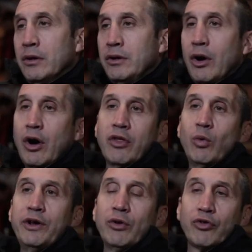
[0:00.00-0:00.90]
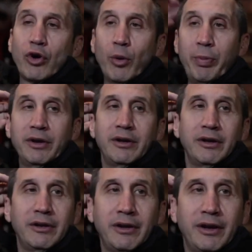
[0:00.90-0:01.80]
All the windows are opened,
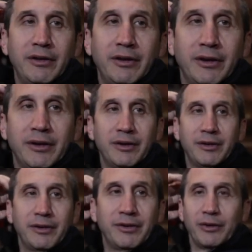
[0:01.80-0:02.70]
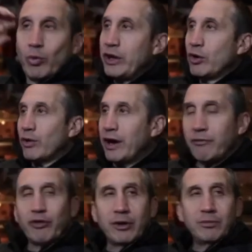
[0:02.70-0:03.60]
and the window right in
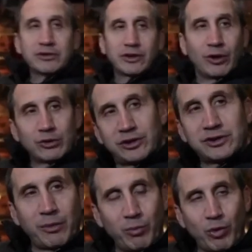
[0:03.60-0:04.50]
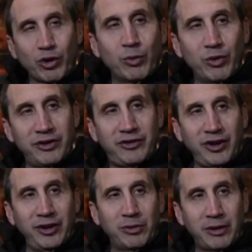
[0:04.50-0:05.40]
front of me is closed because I'm working with a
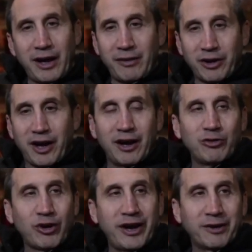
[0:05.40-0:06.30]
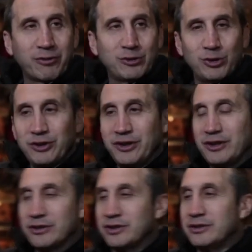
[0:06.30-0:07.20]
team and I have a contract for 2
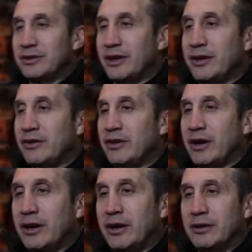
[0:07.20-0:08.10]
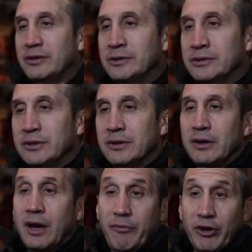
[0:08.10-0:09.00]
years, and
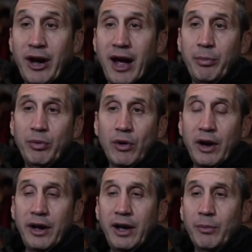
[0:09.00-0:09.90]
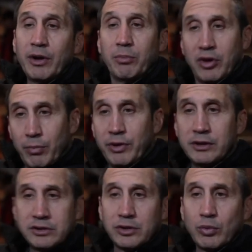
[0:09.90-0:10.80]
I'm very happy where I am, and I'm
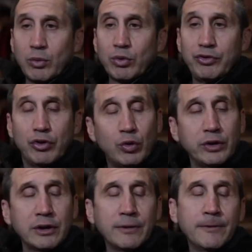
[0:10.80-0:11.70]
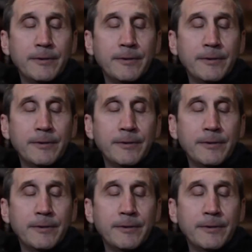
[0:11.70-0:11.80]
committed to what we're doing.